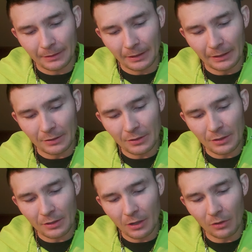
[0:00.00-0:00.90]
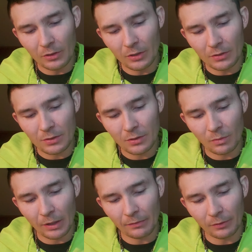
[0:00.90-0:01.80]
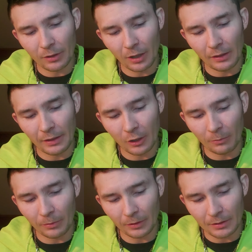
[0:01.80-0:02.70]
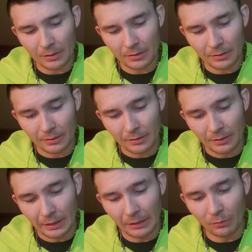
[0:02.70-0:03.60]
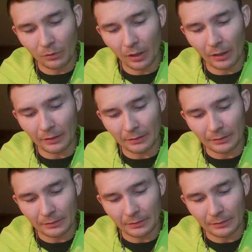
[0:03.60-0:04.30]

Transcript: It is no use to wait for God to help us. He will not.